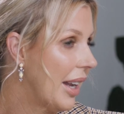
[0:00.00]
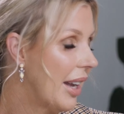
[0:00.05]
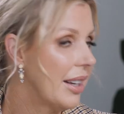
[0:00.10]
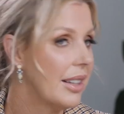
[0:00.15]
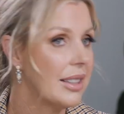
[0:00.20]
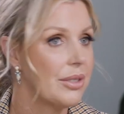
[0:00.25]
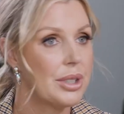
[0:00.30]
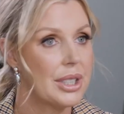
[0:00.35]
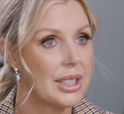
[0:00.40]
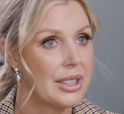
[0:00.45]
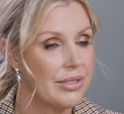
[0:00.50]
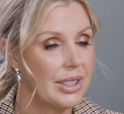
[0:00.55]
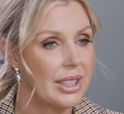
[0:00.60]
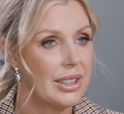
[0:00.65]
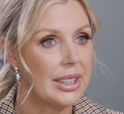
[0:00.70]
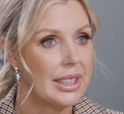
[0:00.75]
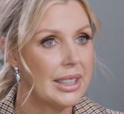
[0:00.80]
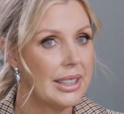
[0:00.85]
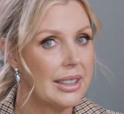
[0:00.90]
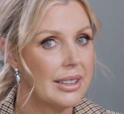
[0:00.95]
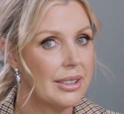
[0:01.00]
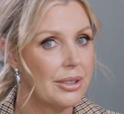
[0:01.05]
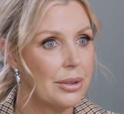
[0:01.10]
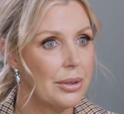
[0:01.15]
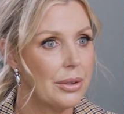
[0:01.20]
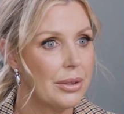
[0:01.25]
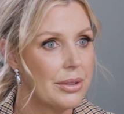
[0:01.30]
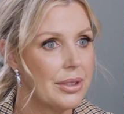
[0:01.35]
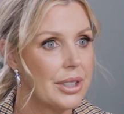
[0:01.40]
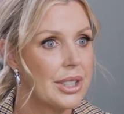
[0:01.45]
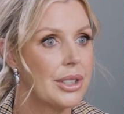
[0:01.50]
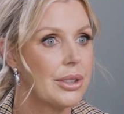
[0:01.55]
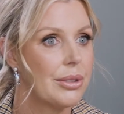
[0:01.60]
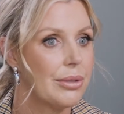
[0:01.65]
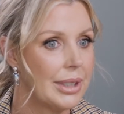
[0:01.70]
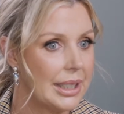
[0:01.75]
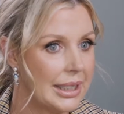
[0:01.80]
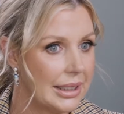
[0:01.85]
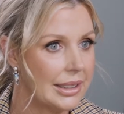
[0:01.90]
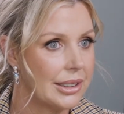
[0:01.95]
And it was very
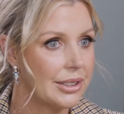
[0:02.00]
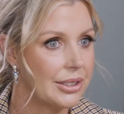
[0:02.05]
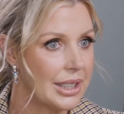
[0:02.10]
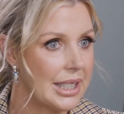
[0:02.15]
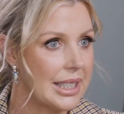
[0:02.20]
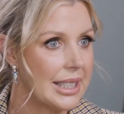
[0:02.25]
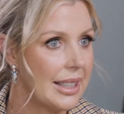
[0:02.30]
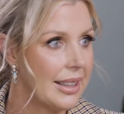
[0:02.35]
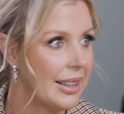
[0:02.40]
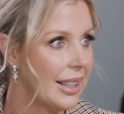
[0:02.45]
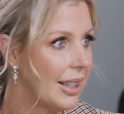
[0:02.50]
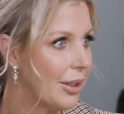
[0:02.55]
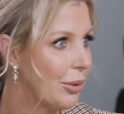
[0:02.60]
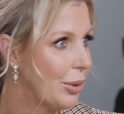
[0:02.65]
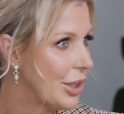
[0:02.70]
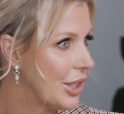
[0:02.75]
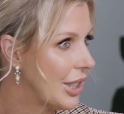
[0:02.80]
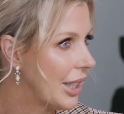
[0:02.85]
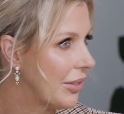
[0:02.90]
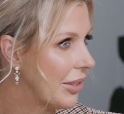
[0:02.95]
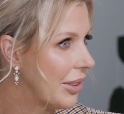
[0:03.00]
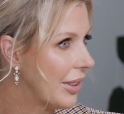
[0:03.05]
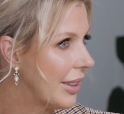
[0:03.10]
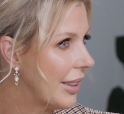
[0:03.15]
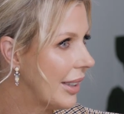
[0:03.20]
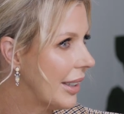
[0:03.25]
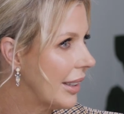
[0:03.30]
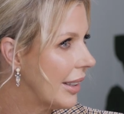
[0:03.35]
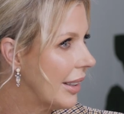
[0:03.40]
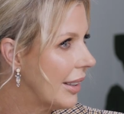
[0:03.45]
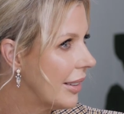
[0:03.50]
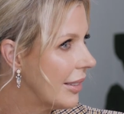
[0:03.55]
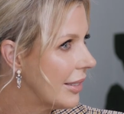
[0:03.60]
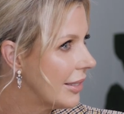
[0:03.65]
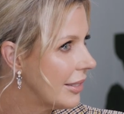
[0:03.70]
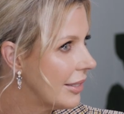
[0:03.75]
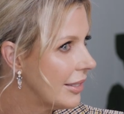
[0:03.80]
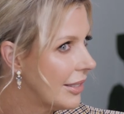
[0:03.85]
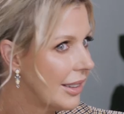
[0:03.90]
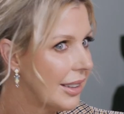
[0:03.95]
surreal to sit there watching everyone thinking,
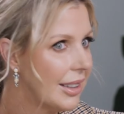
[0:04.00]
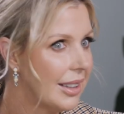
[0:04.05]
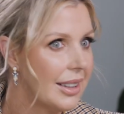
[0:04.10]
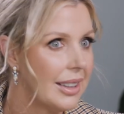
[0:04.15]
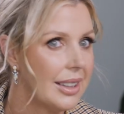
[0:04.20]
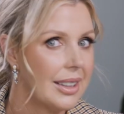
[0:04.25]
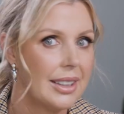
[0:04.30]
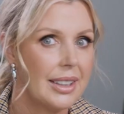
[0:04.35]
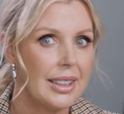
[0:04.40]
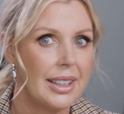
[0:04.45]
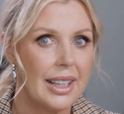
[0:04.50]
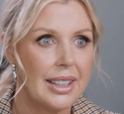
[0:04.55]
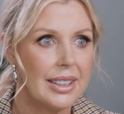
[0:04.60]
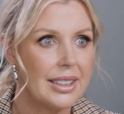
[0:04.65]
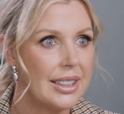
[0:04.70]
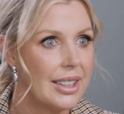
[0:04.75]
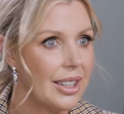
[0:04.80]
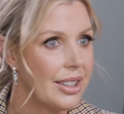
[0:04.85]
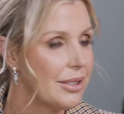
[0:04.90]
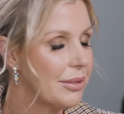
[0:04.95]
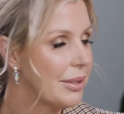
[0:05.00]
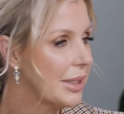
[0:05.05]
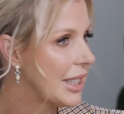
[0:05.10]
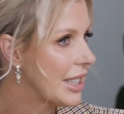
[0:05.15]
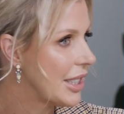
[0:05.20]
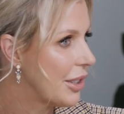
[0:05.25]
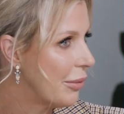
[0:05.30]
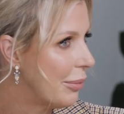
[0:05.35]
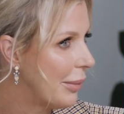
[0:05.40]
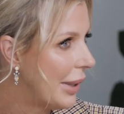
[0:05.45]
And, you know, it's because of